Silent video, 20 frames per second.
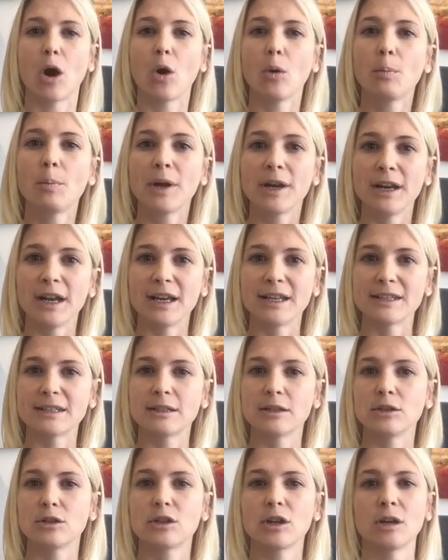
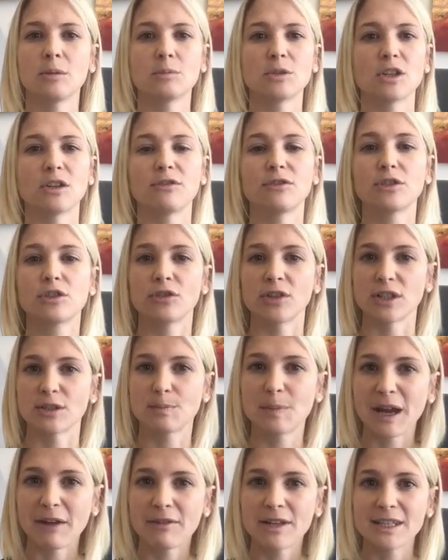openness in terms of
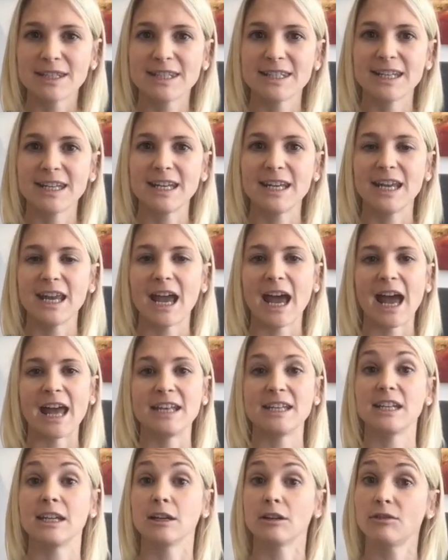transparency
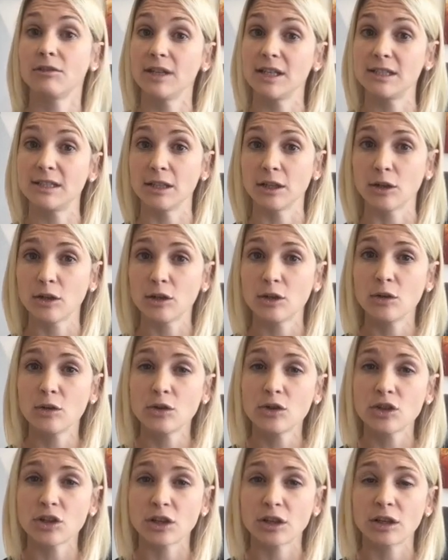and increased
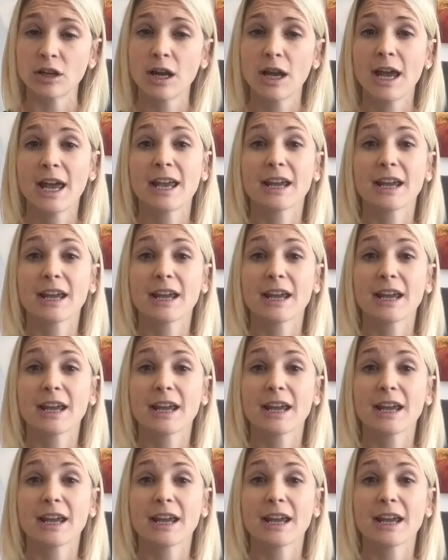inclusion